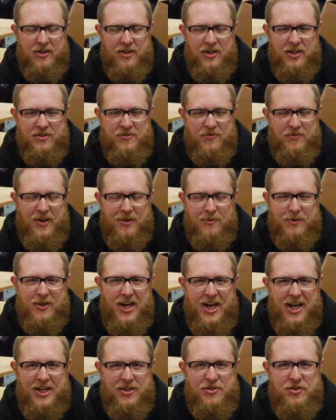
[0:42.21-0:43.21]
His family
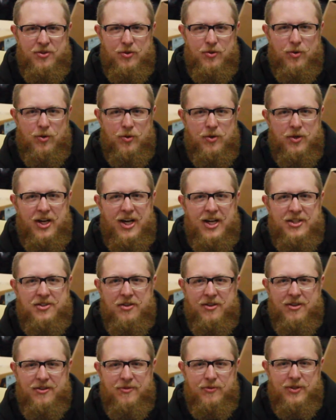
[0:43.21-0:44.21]
had two older guys
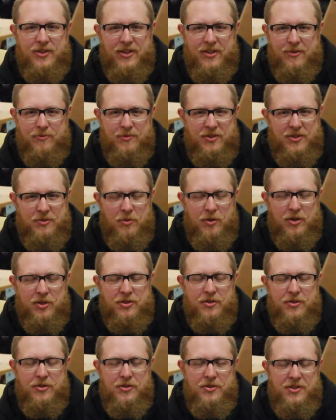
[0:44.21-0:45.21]
that lived with them, these punk
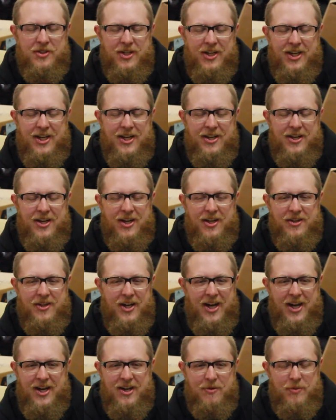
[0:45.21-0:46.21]
dudes, and they
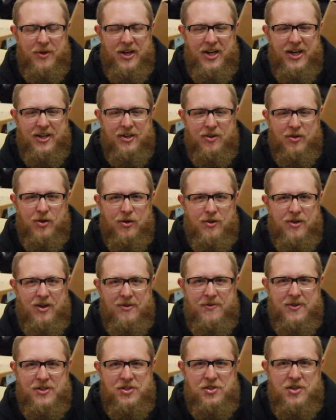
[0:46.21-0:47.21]
had a band called
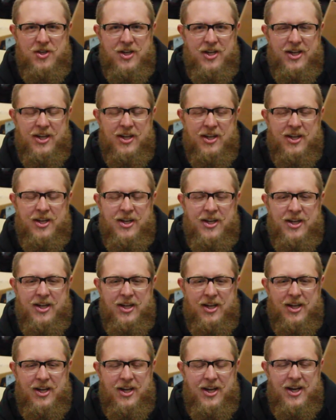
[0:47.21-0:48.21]
FSG.
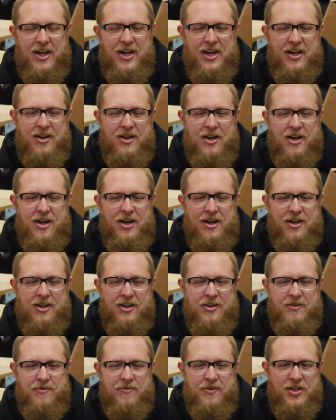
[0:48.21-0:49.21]
And
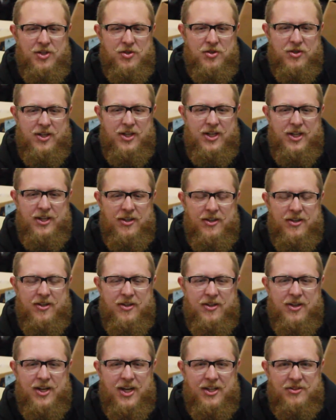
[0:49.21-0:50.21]
eventually
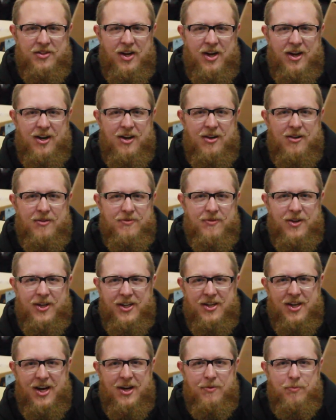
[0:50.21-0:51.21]
got tired of like
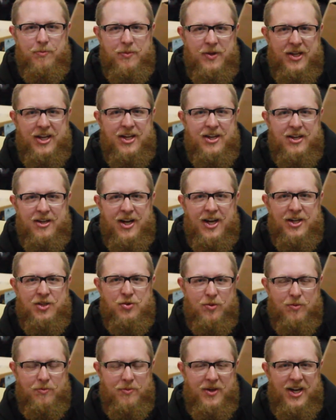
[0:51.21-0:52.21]
not being an
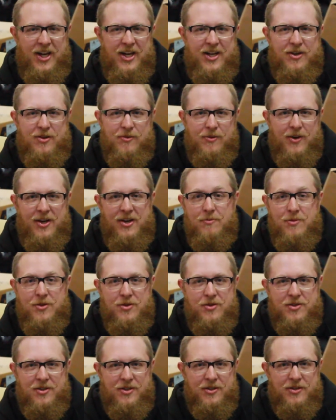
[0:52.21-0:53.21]
actual band or writing
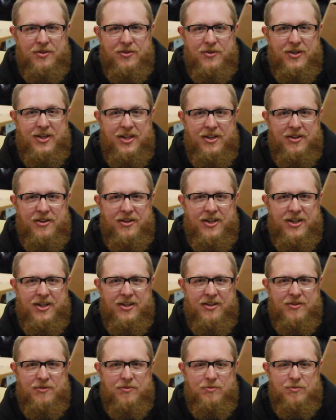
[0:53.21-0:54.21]
music or doing
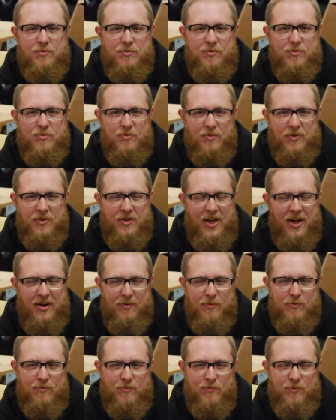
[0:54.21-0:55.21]
anything that
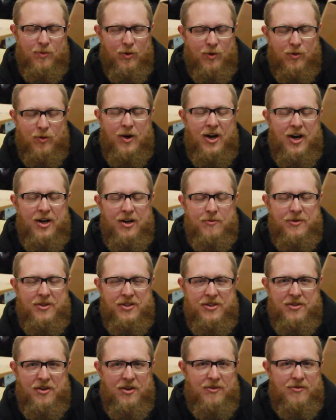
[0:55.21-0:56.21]

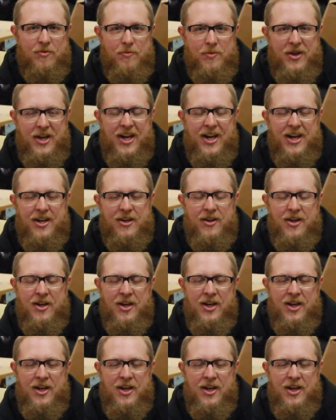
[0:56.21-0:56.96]
requirement of a band.